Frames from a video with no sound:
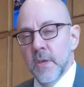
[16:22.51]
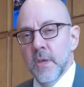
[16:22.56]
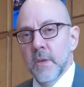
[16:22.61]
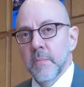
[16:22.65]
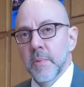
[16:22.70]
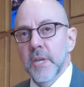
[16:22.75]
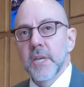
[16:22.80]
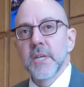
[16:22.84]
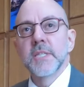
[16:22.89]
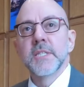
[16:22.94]

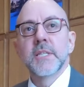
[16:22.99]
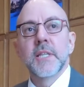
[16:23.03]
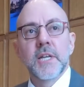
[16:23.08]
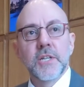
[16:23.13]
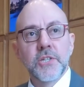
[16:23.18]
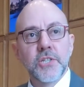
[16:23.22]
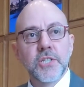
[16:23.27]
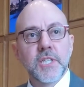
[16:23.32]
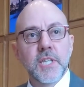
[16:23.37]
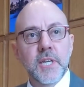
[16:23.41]
because
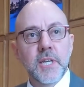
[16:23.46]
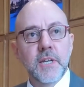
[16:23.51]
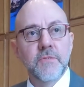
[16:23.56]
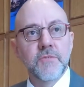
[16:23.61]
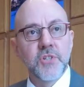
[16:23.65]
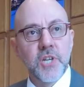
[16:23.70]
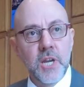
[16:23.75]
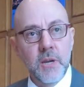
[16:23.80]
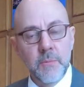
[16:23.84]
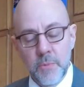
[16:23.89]
legislative
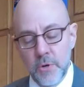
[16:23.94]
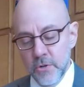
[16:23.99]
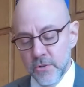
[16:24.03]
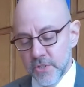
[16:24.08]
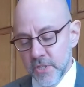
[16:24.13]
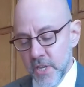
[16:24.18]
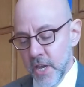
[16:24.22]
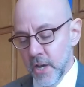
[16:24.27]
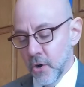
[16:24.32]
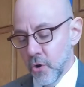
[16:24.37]

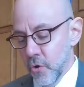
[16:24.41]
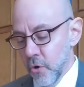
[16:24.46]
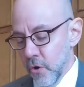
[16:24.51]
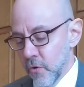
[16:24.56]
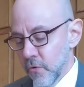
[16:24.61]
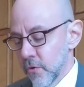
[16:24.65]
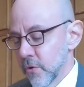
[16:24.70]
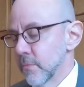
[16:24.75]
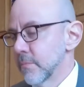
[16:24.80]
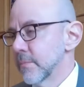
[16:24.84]
chambers and
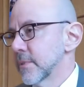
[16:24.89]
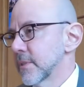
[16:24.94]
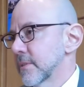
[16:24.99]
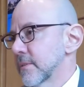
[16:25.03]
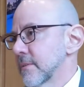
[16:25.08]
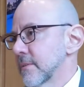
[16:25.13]
courtrooms